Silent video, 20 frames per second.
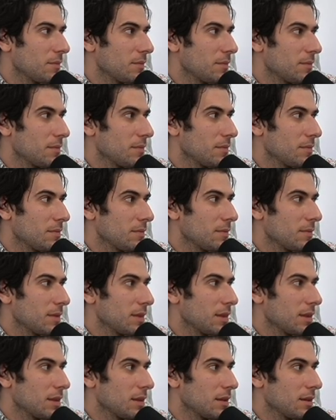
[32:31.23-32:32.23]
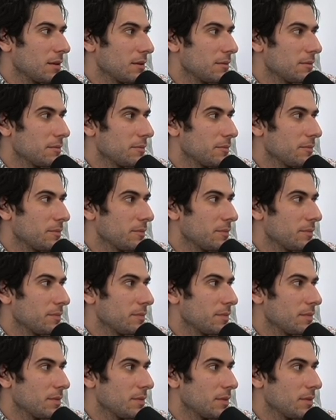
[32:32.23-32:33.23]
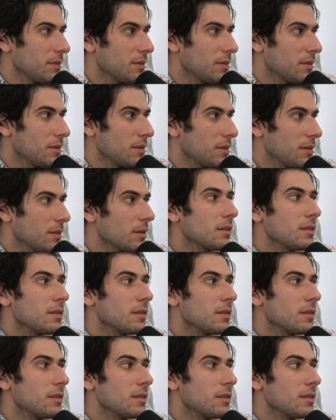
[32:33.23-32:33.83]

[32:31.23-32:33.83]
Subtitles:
(silent)